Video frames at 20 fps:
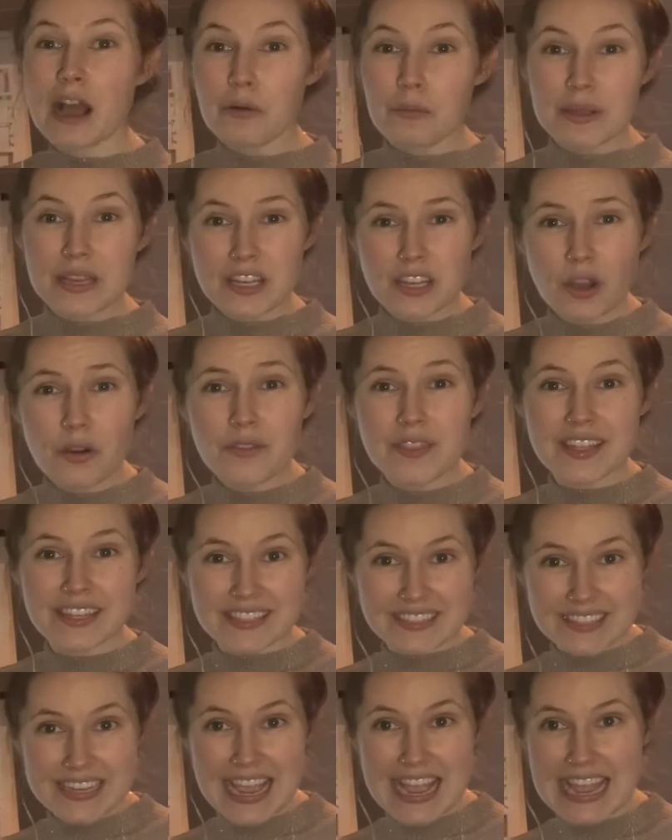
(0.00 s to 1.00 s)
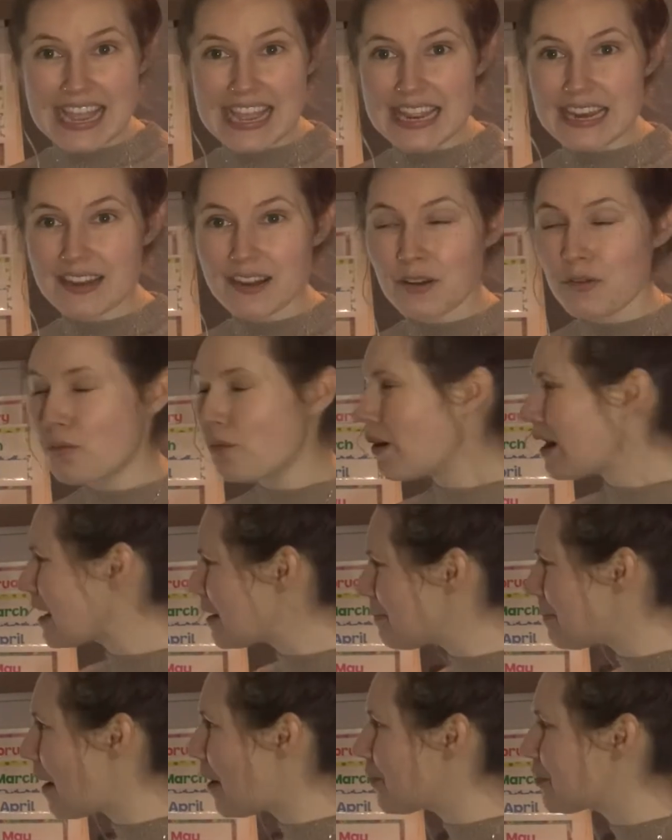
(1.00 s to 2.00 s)
we know the date. What
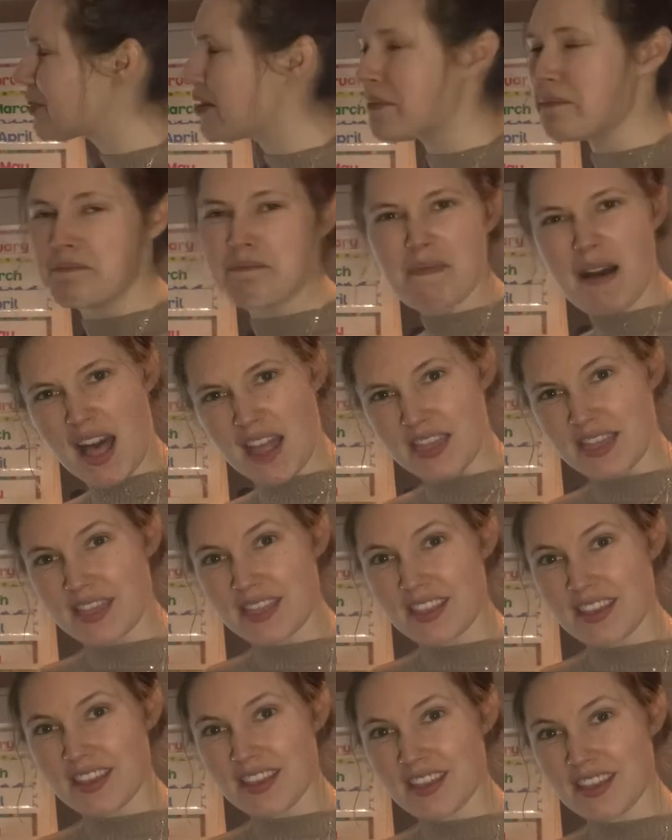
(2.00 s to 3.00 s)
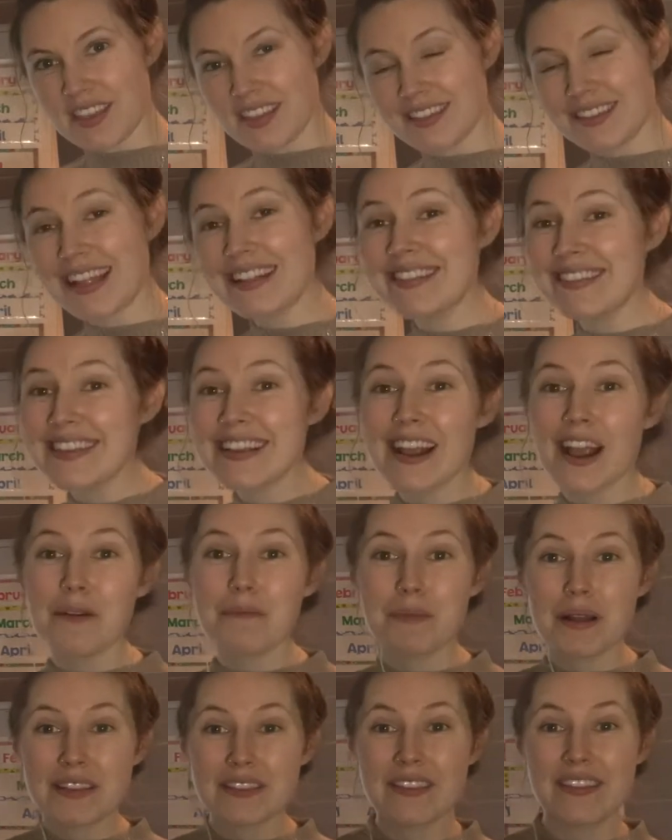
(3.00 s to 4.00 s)
about the month? Let's sing our
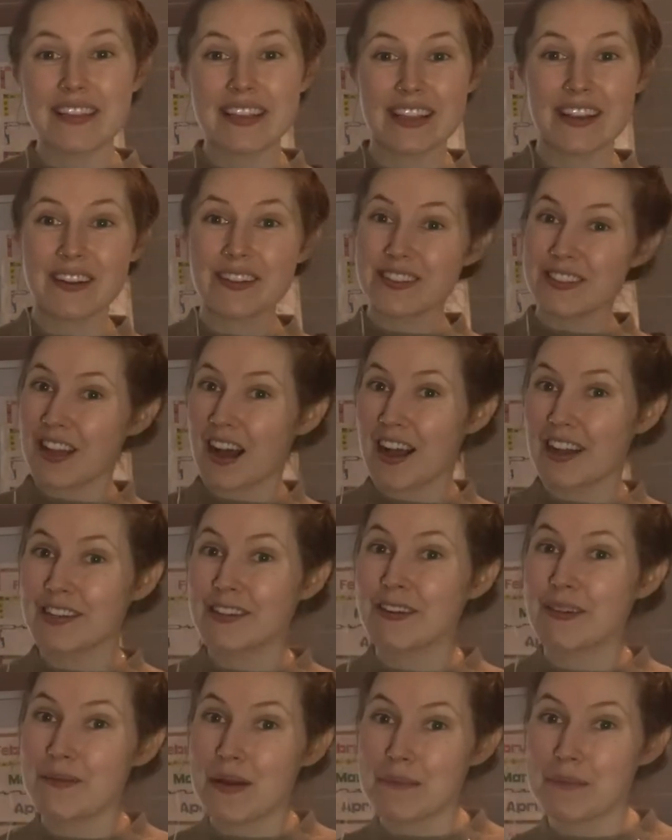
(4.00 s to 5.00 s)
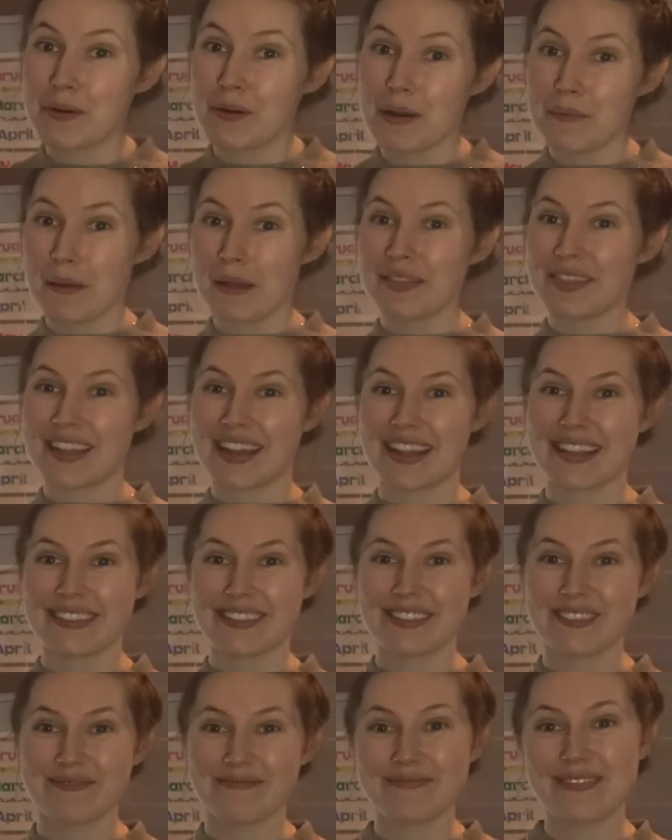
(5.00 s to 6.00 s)
months of the year song to remember what month it
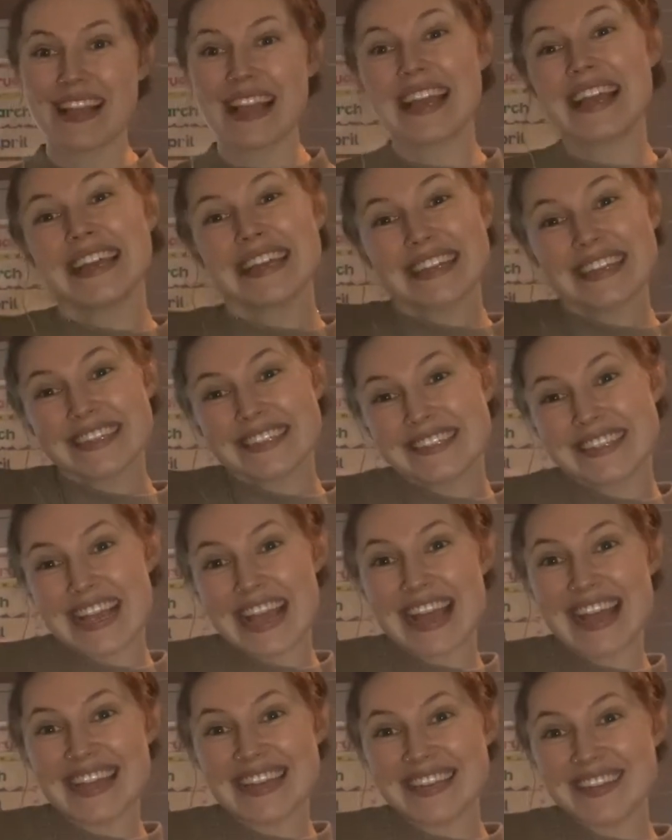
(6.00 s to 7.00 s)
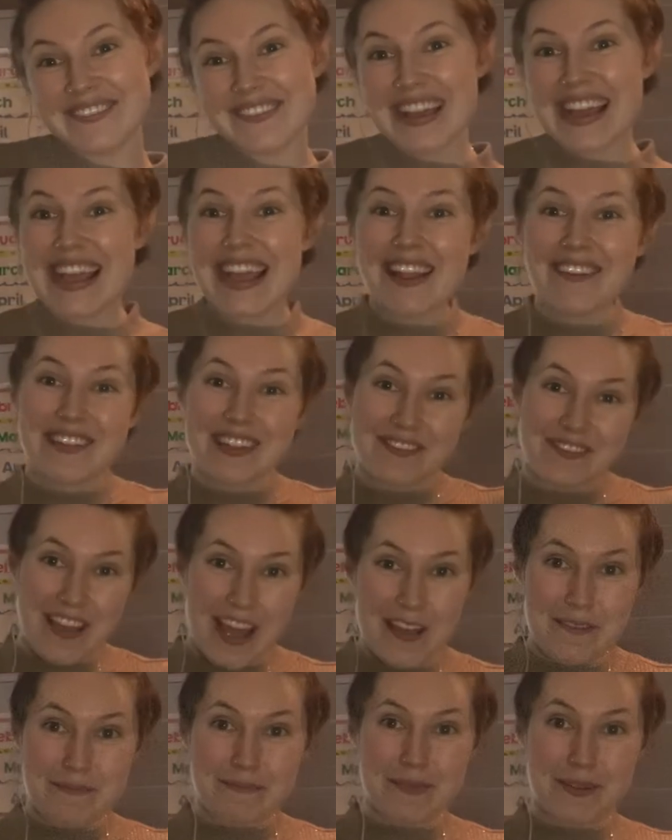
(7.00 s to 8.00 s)
is. January,
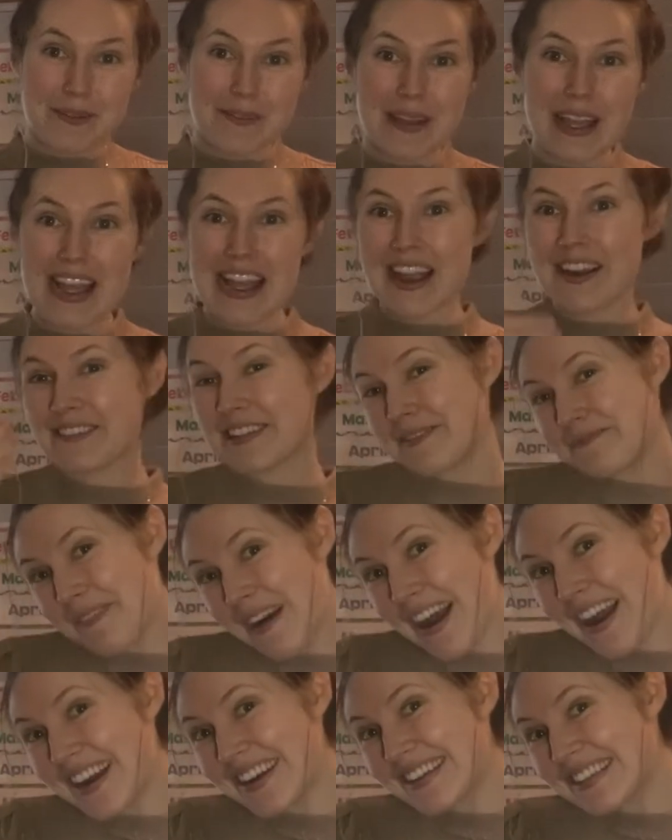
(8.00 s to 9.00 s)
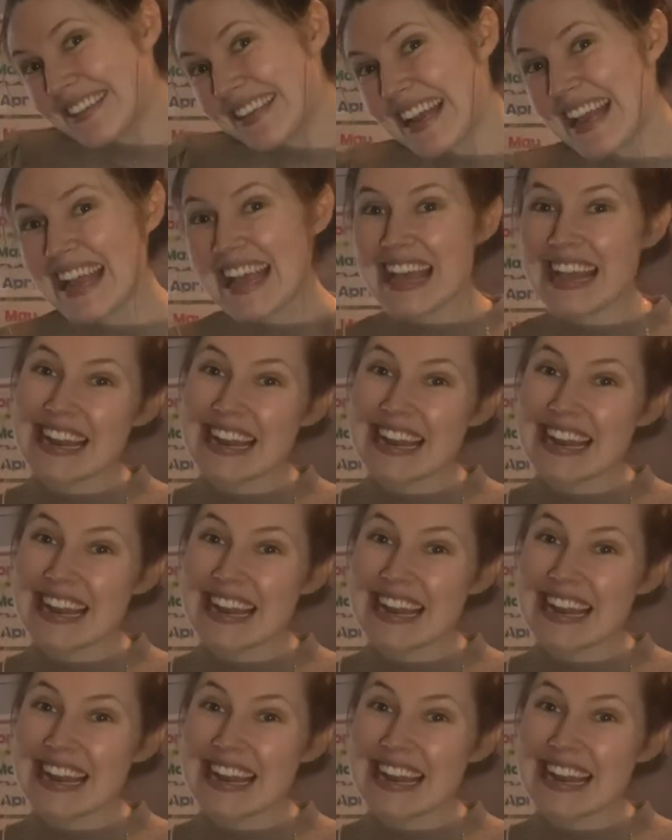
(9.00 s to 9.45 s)
February, March, and